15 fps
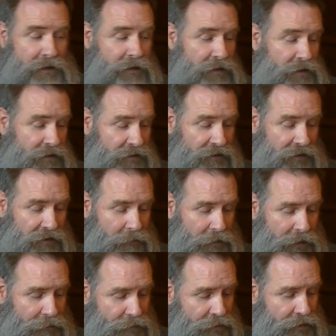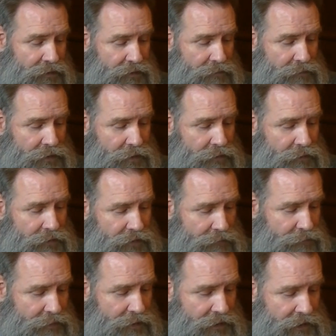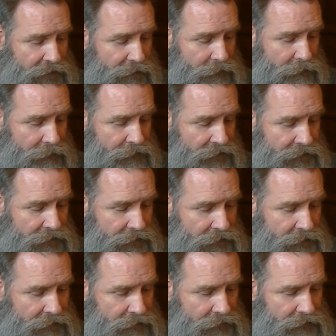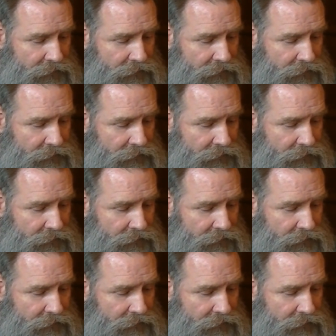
you stick the paper in your computer, and you print it out. So